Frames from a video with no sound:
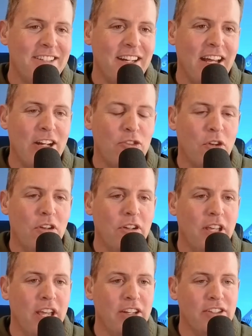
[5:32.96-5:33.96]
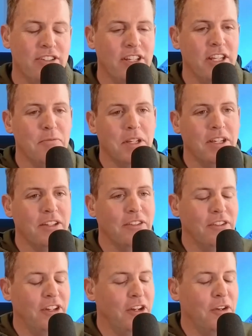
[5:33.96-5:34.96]
hydraulic gauge is hidden because
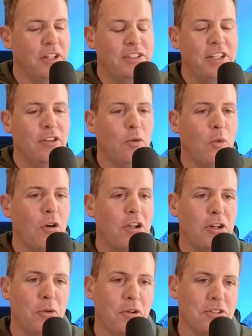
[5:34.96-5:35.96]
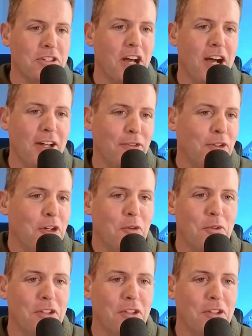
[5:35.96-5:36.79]
it's either working or it's not, so you don't really